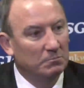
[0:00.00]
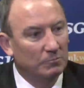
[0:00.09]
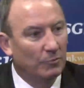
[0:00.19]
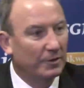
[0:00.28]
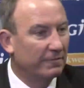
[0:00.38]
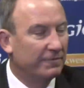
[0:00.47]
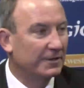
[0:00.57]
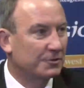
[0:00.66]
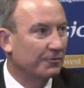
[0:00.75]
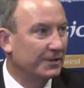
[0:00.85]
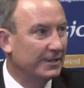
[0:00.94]
what the
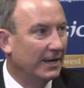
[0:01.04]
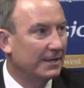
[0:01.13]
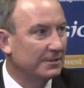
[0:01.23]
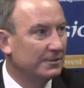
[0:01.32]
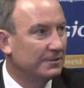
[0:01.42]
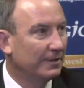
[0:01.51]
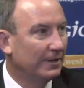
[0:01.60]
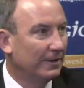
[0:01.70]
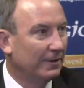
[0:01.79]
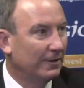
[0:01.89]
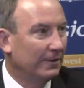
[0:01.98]
fixturing does is
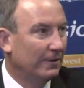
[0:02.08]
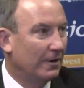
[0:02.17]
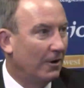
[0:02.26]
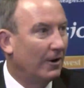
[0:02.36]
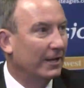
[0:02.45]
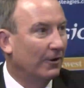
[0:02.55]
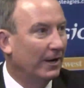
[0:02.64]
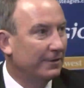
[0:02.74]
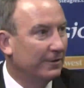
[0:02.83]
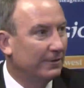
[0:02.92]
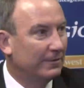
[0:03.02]

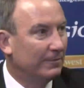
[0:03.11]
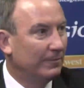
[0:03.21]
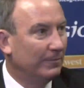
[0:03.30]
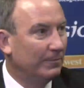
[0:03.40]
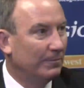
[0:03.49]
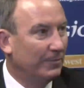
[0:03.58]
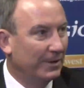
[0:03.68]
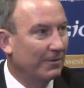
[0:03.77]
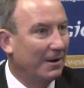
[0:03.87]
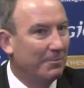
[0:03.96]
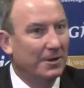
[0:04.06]
highlight that
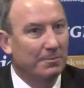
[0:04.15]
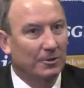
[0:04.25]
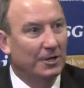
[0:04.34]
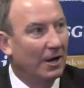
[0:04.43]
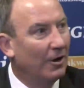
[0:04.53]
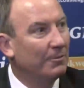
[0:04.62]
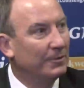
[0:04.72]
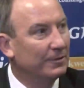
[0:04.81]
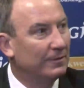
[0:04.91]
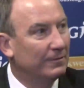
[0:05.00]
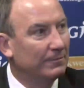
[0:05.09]
there are people at home
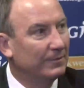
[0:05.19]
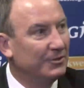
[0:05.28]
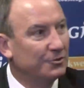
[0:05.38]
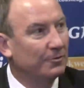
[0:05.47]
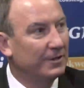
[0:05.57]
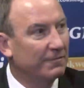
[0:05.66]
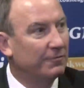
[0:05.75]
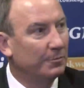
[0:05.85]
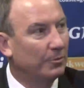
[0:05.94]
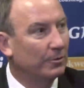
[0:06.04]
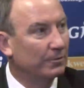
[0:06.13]
that enjoy their
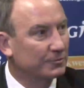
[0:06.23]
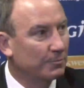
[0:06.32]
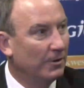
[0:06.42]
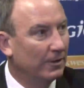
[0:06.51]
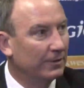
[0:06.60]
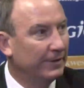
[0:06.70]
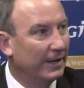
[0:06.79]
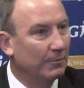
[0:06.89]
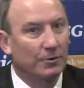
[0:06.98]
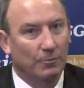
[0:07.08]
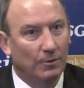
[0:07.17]
football as well, and
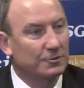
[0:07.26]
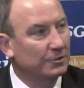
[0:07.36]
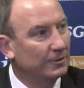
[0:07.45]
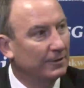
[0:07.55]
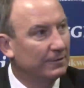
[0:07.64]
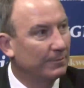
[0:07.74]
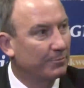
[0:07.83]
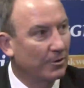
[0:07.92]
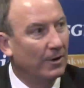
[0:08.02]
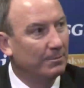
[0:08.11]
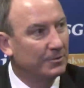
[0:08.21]
they want to watch it at the
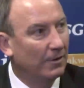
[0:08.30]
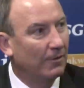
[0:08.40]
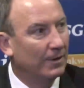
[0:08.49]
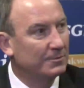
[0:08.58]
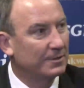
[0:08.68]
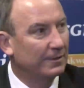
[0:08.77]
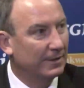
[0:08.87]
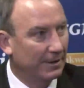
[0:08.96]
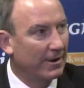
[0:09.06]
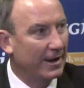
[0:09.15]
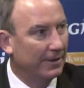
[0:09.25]
prime times that
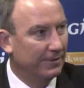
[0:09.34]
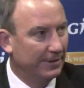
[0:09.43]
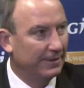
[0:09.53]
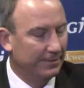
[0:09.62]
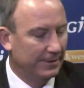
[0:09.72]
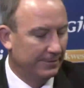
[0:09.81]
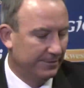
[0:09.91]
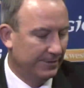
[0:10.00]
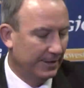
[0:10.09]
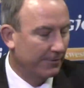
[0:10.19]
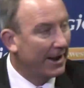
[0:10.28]
they're
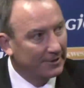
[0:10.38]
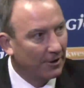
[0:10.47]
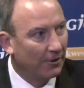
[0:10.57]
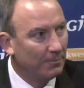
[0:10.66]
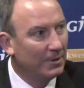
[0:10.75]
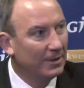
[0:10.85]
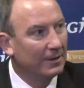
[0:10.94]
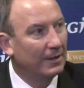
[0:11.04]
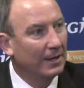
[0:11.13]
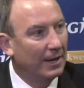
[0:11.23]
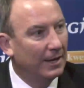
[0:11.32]
at home,
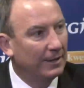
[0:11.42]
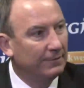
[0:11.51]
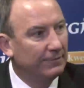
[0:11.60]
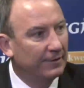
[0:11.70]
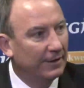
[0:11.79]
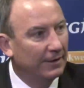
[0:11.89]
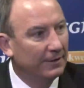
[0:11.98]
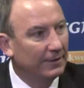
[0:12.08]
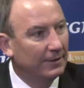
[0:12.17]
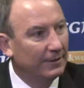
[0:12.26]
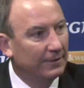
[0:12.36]
and
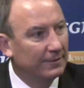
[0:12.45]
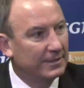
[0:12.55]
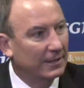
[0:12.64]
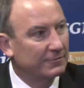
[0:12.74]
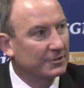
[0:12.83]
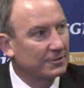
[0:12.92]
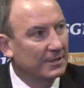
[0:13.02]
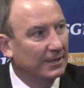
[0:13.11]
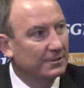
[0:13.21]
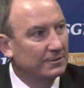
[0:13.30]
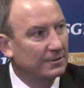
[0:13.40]
the television
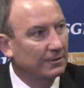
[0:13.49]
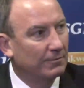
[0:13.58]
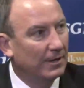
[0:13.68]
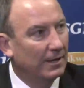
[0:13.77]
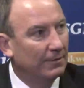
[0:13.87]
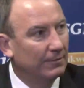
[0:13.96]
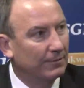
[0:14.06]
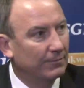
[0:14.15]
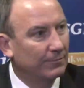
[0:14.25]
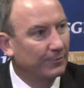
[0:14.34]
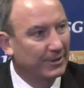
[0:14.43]
stations are
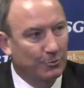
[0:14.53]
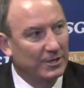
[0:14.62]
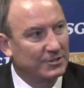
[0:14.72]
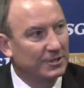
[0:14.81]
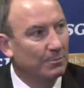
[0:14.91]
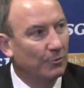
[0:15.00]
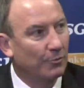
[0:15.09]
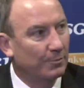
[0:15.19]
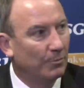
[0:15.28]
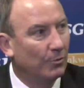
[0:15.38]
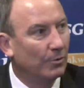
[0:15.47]
requesting
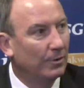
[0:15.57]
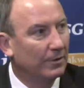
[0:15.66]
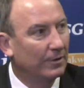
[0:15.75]
more and more